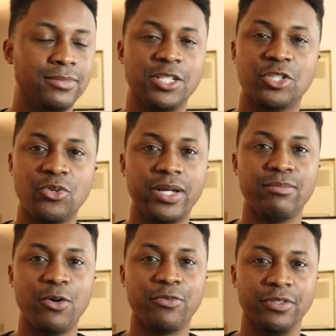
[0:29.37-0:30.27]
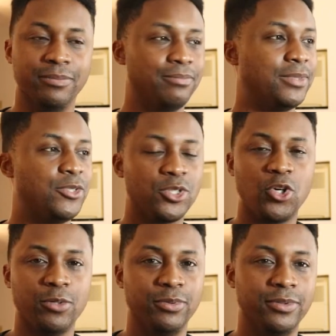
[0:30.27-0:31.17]
Destroyed both of them. It was
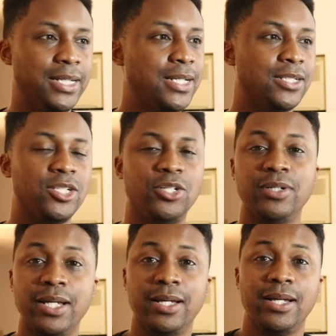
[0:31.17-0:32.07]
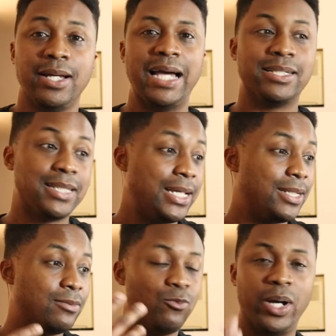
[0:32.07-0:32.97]
horrible. So I
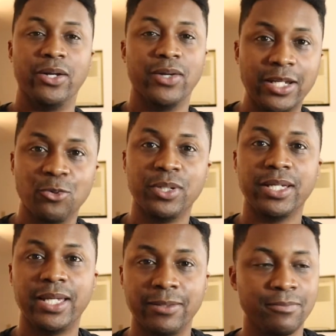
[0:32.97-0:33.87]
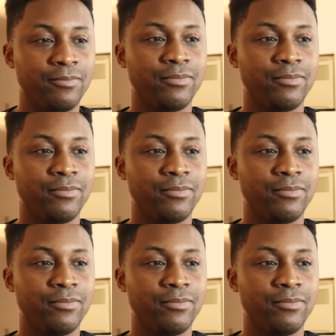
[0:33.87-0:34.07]
decided, why don't I do it again?